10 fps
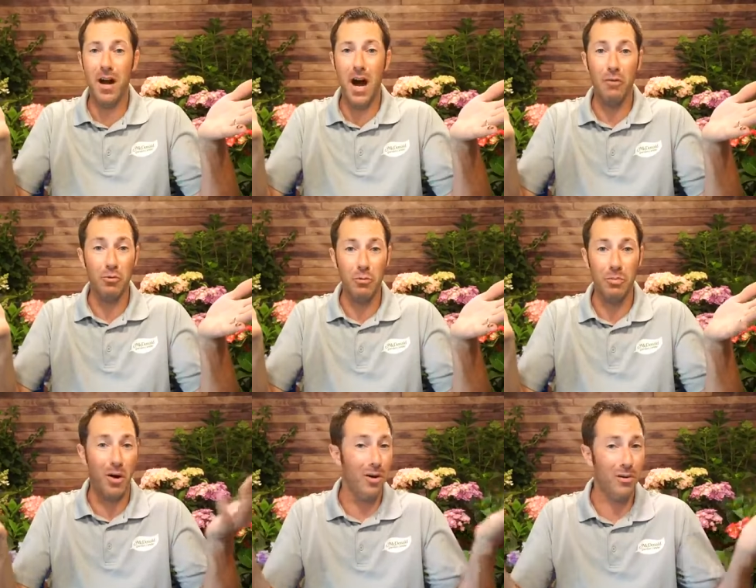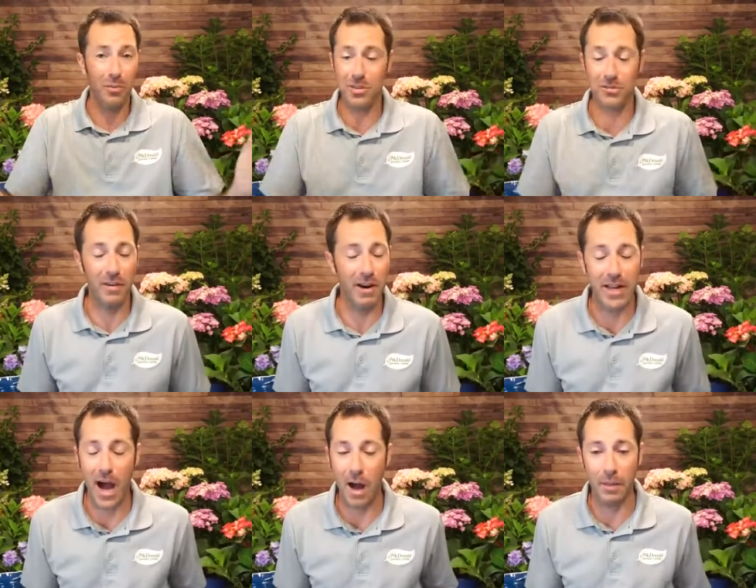uh, root ball, which is very
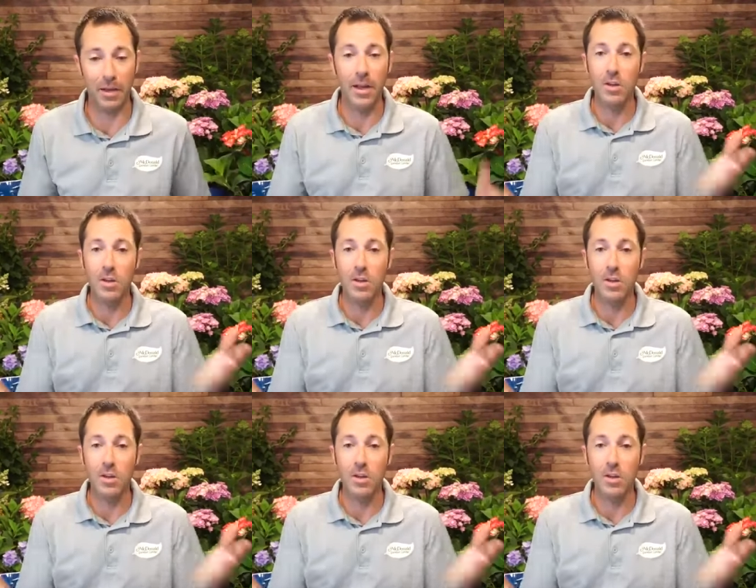common.